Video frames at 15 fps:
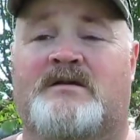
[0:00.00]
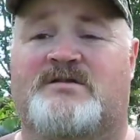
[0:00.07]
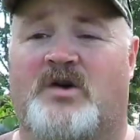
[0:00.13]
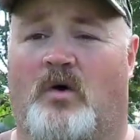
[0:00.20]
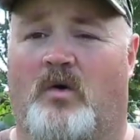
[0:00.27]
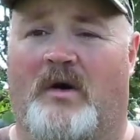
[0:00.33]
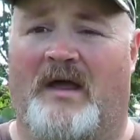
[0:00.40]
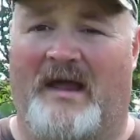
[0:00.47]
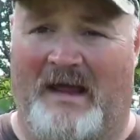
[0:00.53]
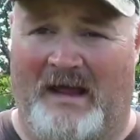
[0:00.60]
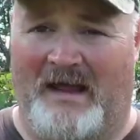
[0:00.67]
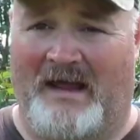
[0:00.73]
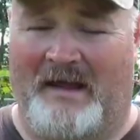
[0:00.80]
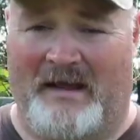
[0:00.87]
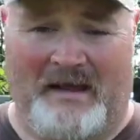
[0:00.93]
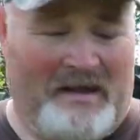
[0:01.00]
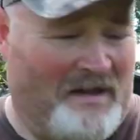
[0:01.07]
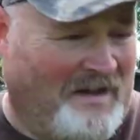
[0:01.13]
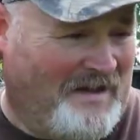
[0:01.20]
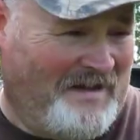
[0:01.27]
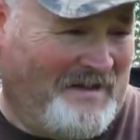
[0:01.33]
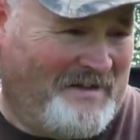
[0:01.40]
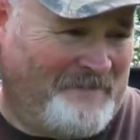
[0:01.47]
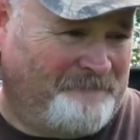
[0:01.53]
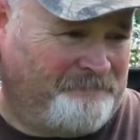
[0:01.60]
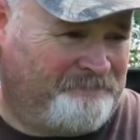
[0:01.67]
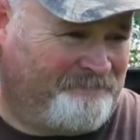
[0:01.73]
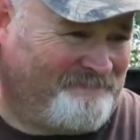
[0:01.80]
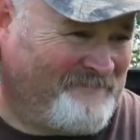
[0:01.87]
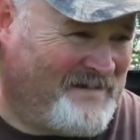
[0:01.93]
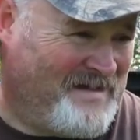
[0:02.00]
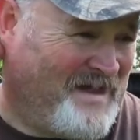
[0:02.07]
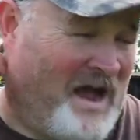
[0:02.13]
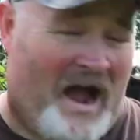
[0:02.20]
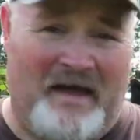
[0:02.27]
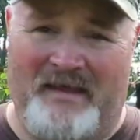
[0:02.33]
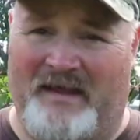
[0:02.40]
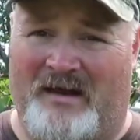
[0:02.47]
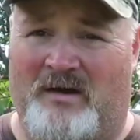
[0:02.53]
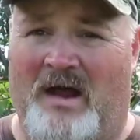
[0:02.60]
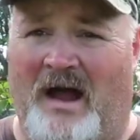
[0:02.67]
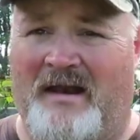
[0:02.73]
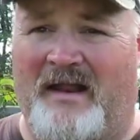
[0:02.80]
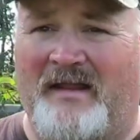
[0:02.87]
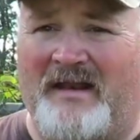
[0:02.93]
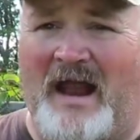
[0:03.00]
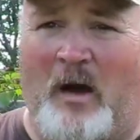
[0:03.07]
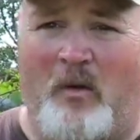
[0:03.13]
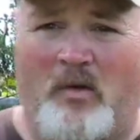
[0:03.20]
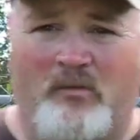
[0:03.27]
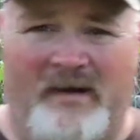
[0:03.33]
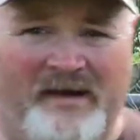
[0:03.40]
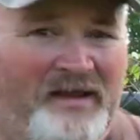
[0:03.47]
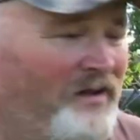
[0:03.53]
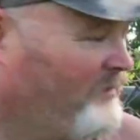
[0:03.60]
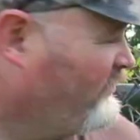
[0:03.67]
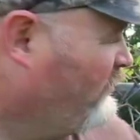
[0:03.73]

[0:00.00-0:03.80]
So, I think now we're ready